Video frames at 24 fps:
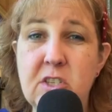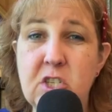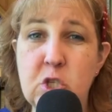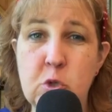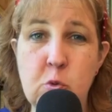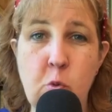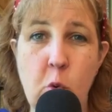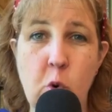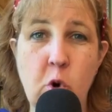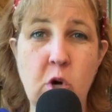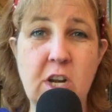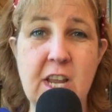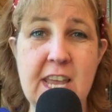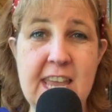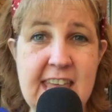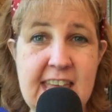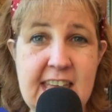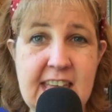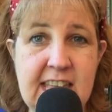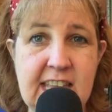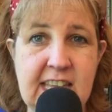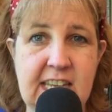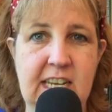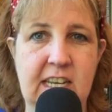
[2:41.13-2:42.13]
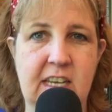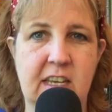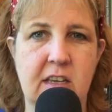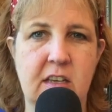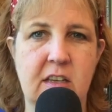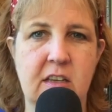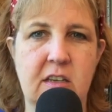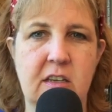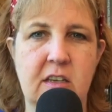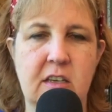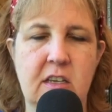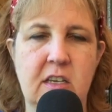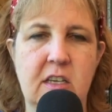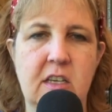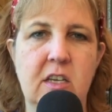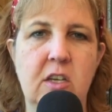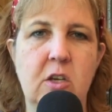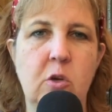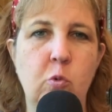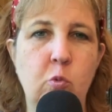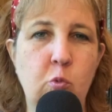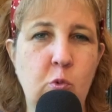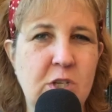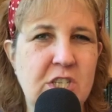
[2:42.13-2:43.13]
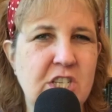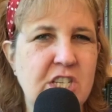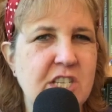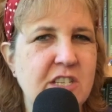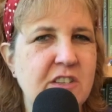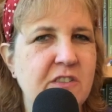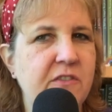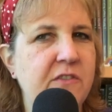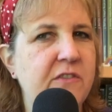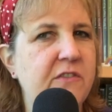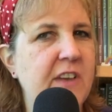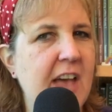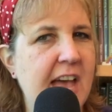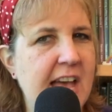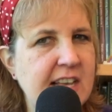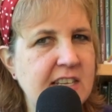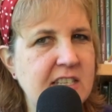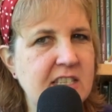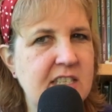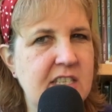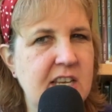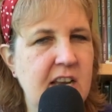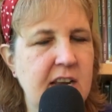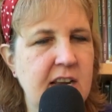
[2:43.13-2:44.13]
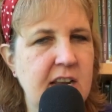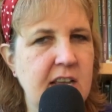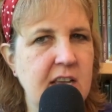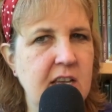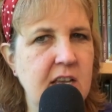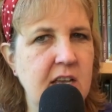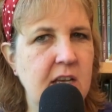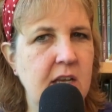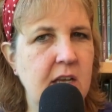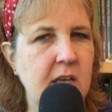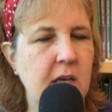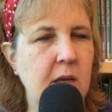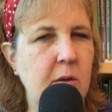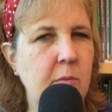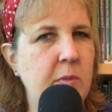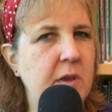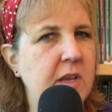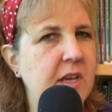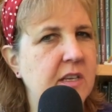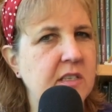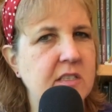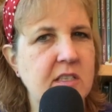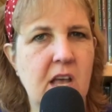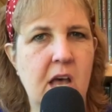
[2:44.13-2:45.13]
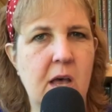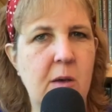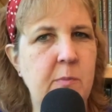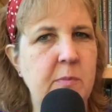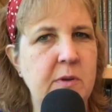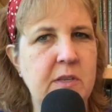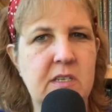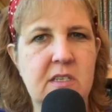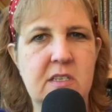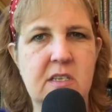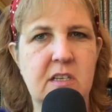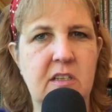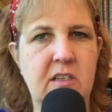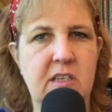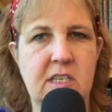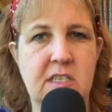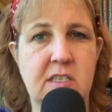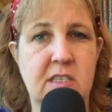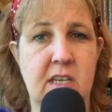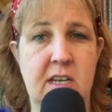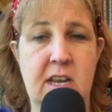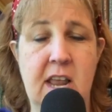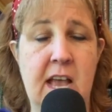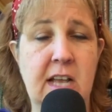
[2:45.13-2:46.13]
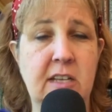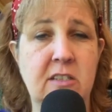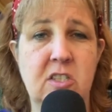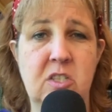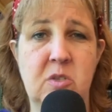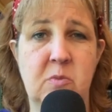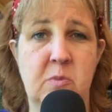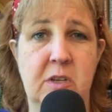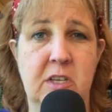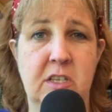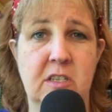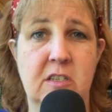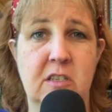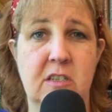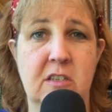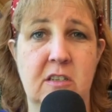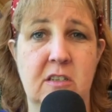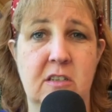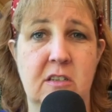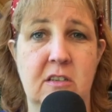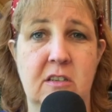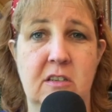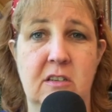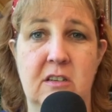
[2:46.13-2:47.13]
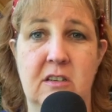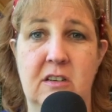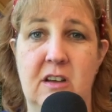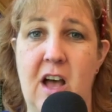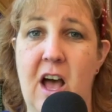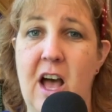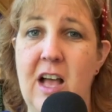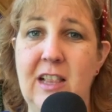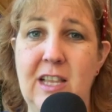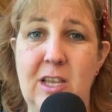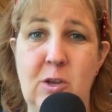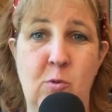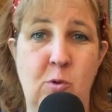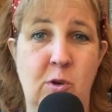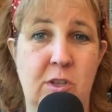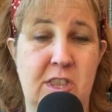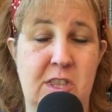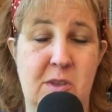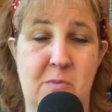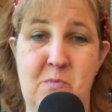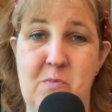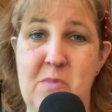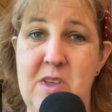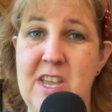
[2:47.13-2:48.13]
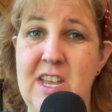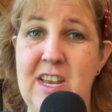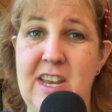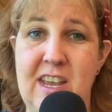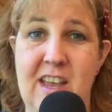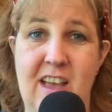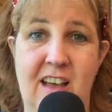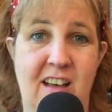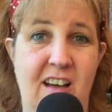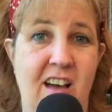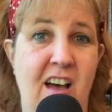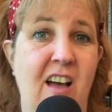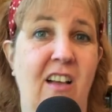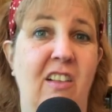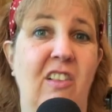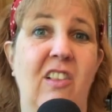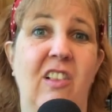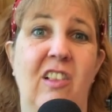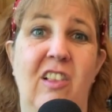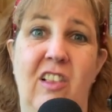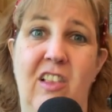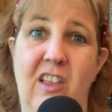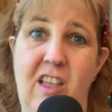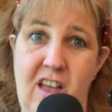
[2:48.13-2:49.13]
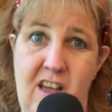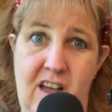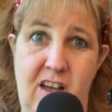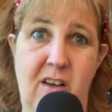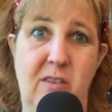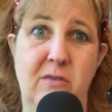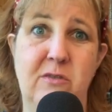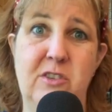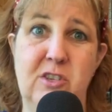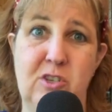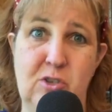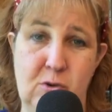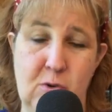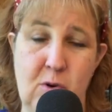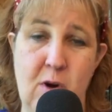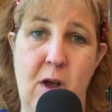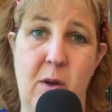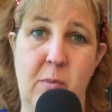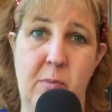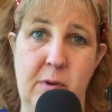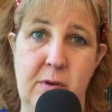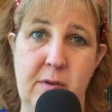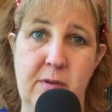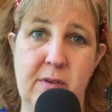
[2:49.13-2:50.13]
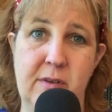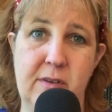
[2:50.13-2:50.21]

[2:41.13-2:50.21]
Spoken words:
sworn in, which is fascinating because up until his announcement, Hollywood and the media loved Trump.